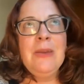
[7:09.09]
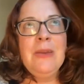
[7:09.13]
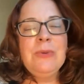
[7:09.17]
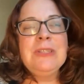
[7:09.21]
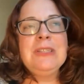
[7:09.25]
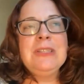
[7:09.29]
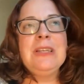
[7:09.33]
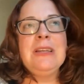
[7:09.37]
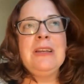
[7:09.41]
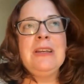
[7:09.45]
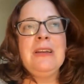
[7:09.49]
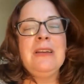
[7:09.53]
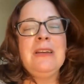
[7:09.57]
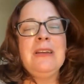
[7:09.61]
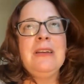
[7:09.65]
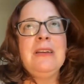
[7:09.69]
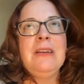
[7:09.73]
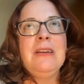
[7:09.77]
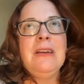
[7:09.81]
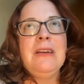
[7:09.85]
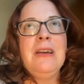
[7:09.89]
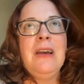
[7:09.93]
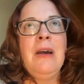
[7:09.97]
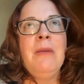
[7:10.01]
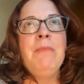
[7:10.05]
it was
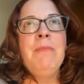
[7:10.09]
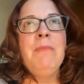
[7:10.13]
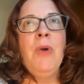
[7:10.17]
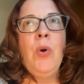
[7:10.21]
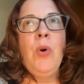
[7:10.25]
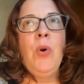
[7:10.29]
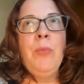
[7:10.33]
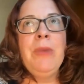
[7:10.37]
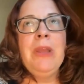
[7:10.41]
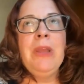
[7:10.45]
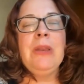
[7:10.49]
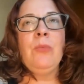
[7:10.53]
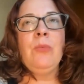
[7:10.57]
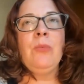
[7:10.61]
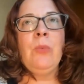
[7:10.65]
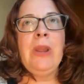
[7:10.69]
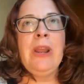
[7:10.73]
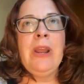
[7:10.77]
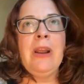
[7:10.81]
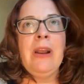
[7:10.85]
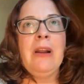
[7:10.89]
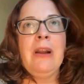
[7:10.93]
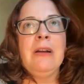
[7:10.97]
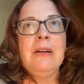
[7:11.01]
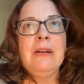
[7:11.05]
a moment
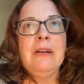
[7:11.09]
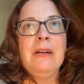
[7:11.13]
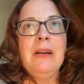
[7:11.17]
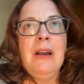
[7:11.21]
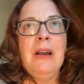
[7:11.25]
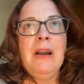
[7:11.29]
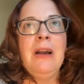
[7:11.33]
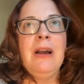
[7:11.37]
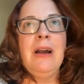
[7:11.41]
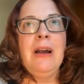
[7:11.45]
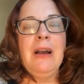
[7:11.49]
where